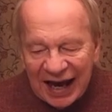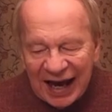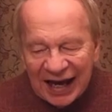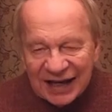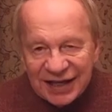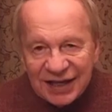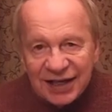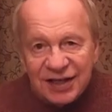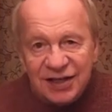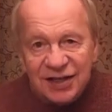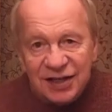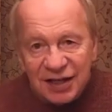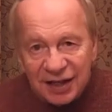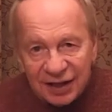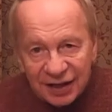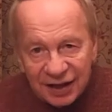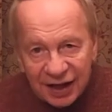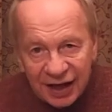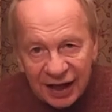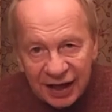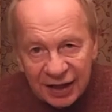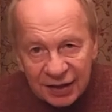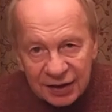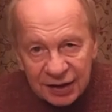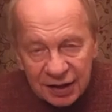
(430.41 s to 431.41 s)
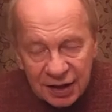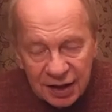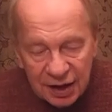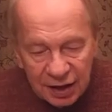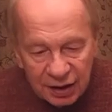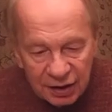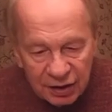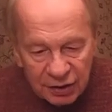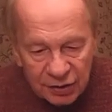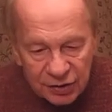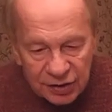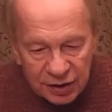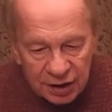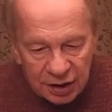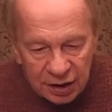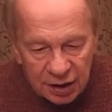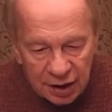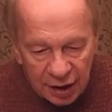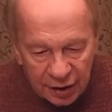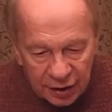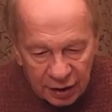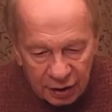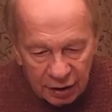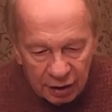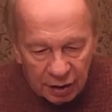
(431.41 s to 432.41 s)
Added to that, there's
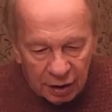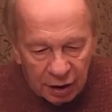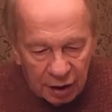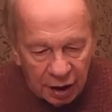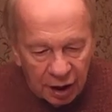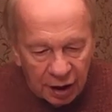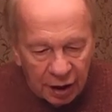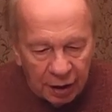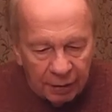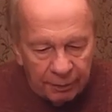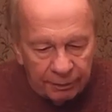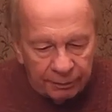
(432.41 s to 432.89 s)
another